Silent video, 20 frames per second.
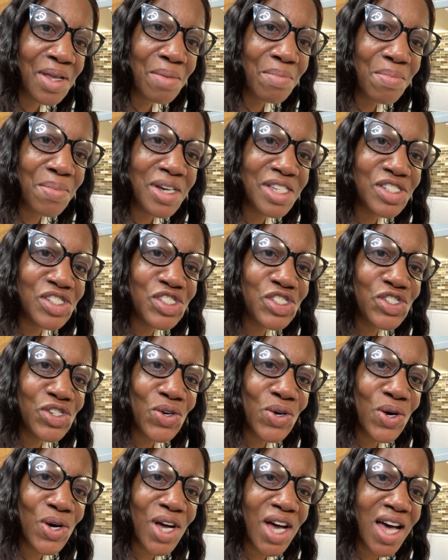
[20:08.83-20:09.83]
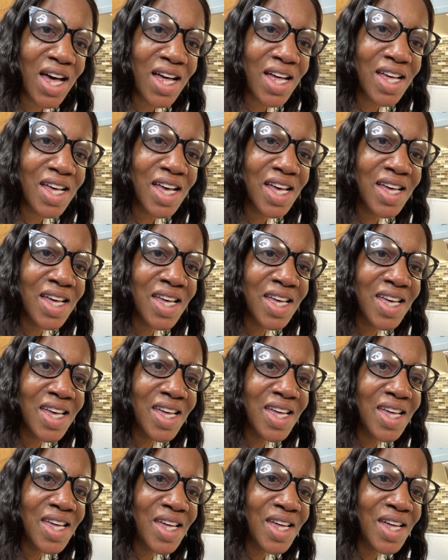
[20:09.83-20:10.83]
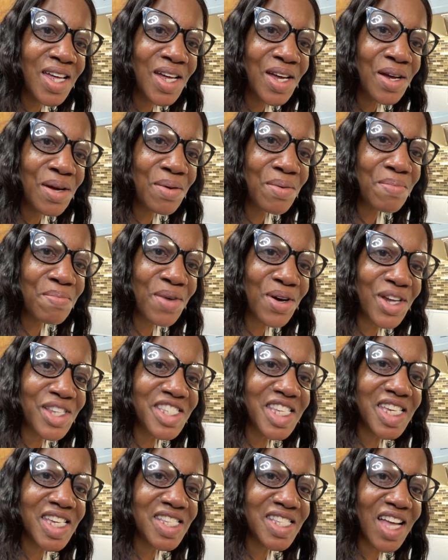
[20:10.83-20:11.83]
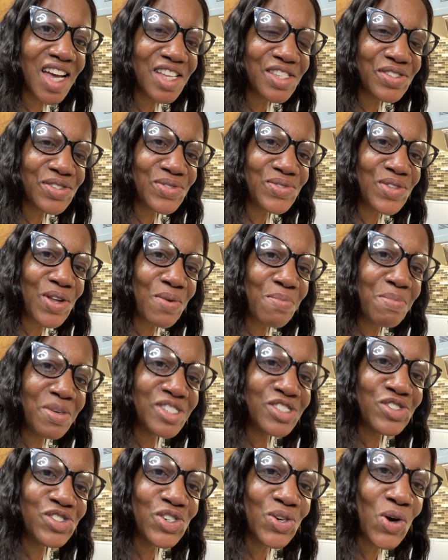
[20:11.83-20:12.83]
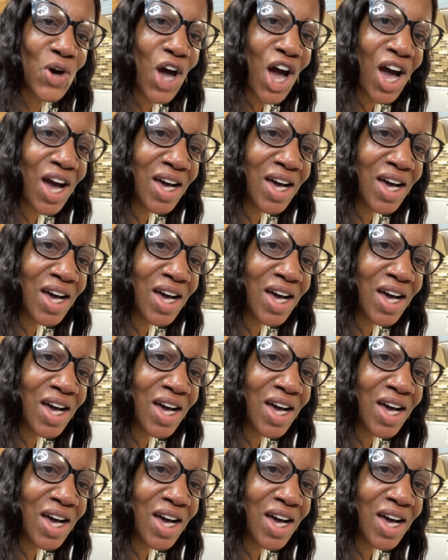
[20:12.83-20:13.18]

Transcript: Bonjour, Martin. I do know bonjour.